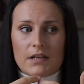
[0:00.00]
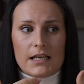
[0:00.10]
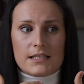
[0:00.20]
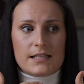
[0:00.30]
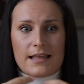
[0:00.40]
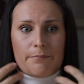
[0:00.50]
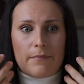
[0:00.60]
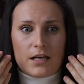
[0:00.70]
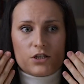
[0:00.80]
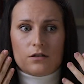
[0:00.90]
It's the
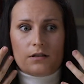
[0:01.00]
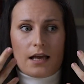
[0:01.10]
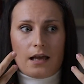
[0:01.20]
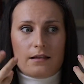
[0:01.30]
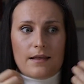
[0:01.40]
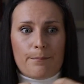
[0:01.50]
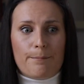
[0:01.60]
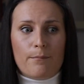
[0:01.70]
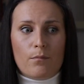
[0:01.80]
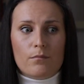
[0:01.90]

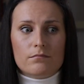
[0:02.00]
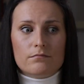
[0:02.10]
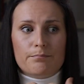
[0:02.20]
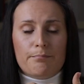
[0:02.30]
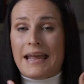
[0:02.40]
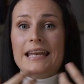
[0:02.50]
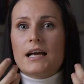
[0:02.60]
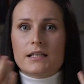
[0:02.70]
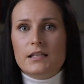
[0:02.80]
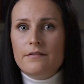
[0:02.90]
main
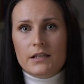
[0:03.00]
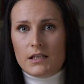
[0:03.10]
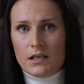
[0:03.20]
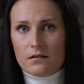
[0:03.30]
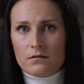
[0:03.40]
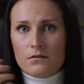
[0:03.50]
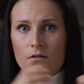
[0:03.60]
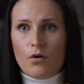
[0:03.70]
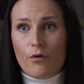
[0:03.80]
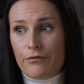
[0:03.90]
activity
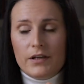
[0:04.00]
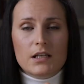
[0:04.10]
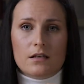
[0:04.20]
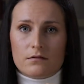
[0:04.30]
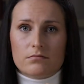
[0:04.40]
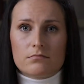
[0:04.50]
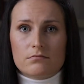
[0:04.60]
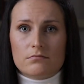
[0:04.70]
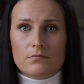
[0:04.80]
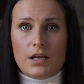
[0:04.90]
of feeding.
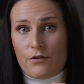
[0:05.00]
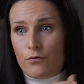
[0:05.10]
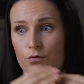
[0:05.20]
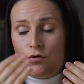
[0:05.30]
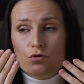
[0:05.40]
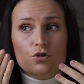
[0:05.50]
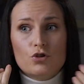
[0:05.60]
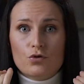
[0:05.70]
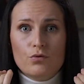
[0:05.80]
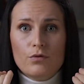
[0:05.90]
If we don't
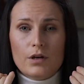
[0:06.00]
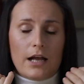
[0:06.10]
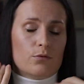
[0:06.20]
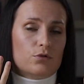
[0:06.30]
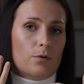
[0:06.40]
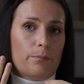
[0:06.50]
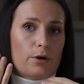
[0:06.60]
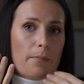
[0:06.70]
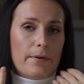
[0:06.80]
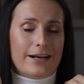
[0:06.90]
chew and we don't
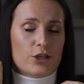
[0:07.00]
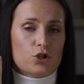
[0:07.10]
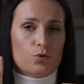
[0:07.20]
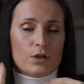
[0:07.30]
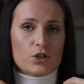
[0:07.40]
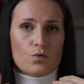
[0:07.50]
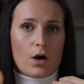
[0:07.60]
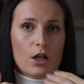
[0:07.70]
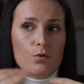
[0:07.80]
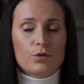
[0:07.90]
properly chew and
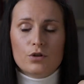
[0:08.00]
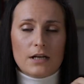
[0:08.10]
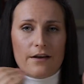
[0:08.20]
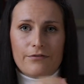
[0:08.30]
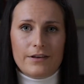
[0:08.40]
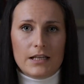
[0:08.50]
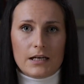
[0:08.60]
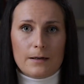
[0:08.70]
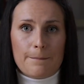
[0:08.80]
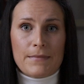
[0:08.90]
swallow, we don't have feeding.